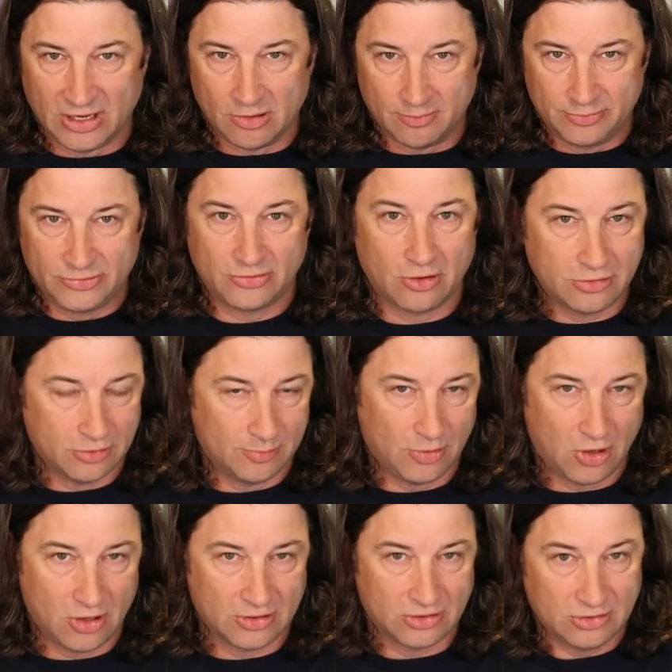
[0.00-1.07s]
start your
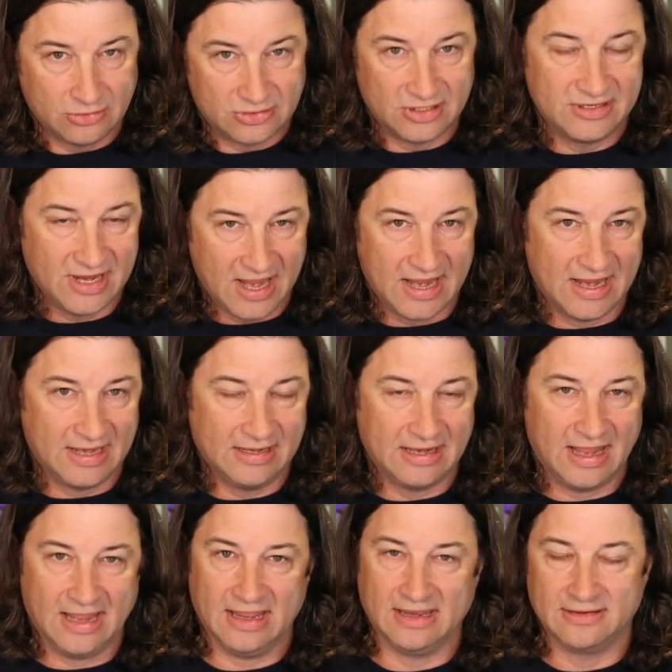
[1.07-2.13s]
blog today,
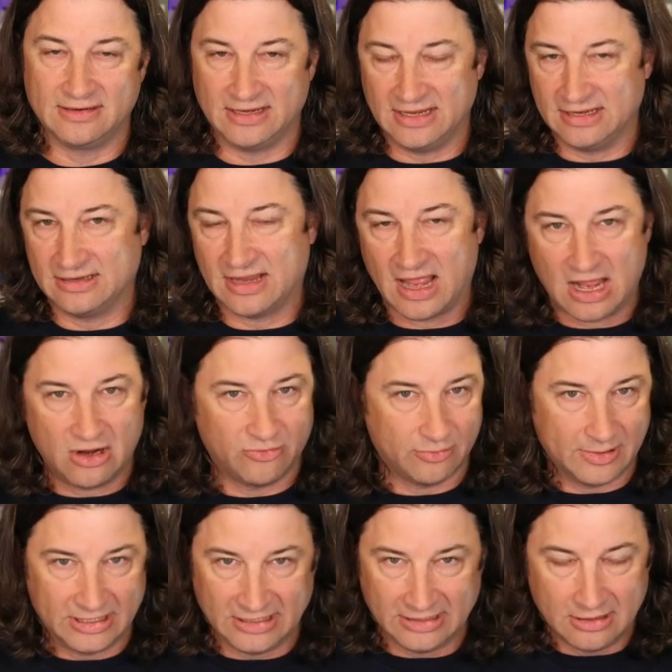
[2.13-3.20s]
and in however
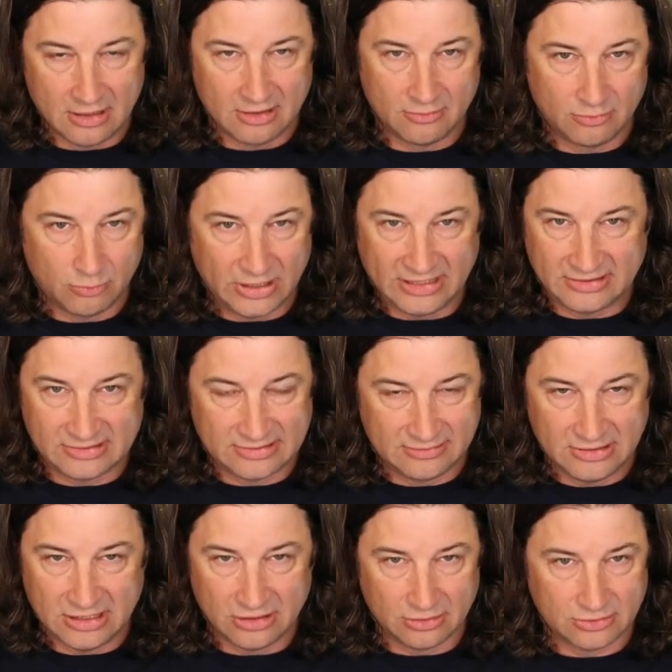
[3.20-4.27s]
many weeks,
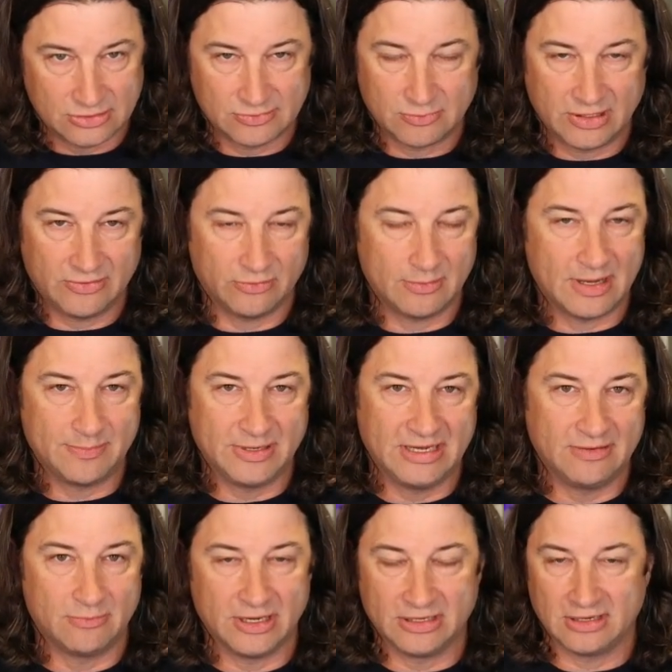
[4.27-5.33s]
years, whatever it might be,
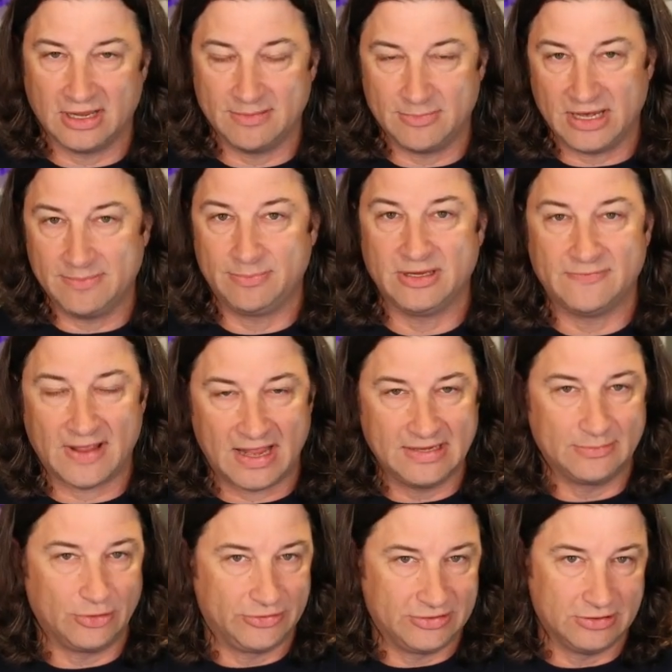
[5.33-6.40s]
when it might be
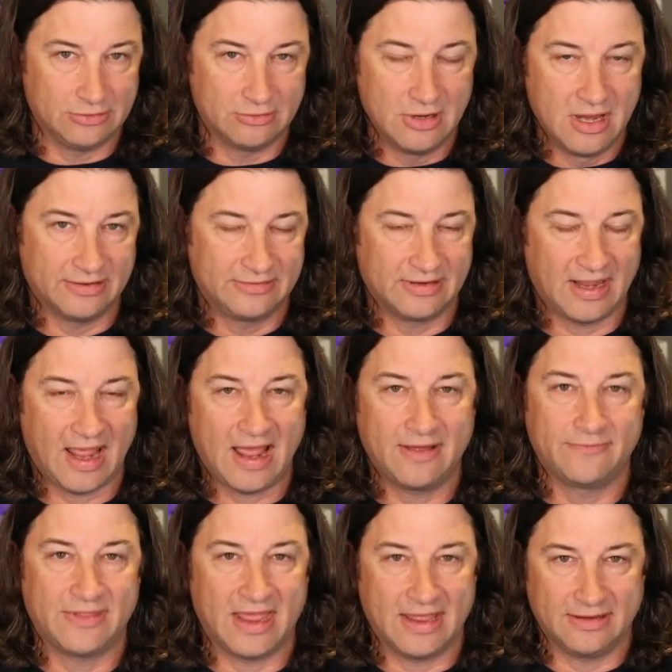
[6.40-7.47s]
valuable to you to have
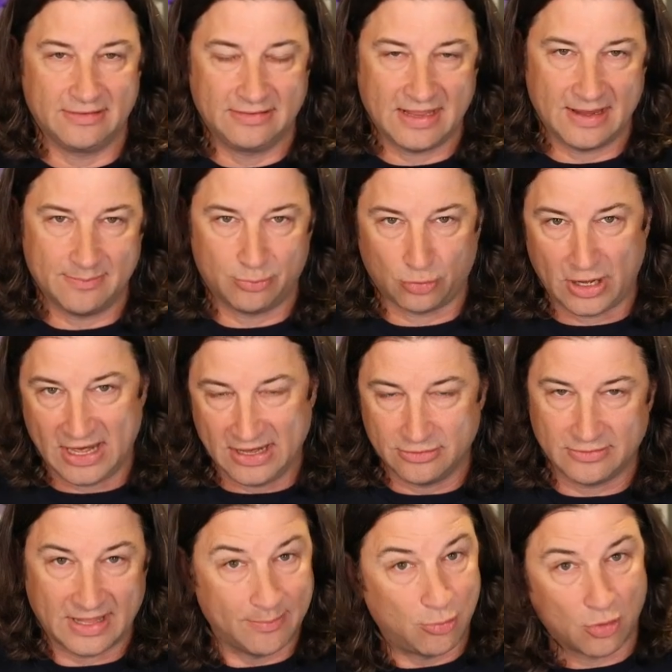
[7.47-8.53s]
that brand or
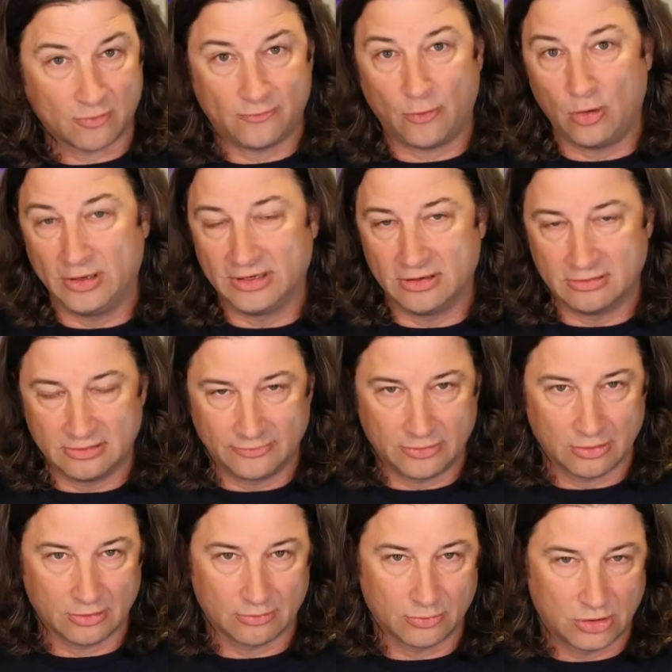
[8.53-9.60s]
that portfolio of
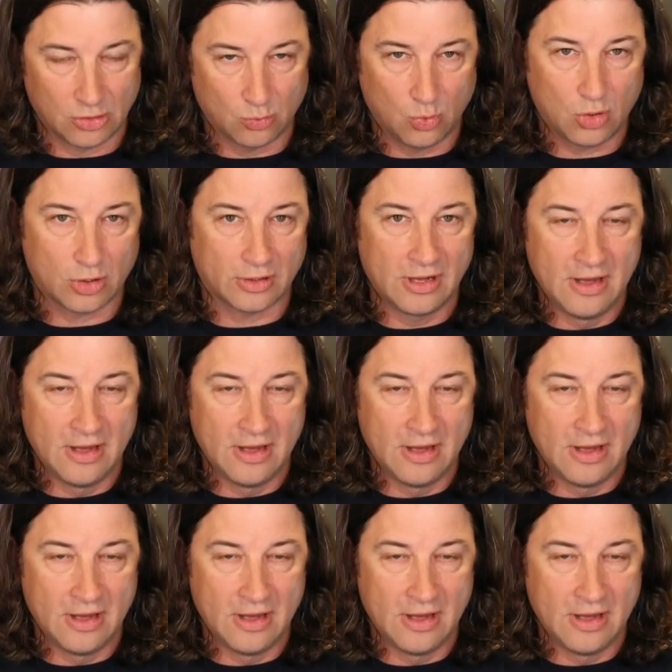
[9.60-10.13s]
your work,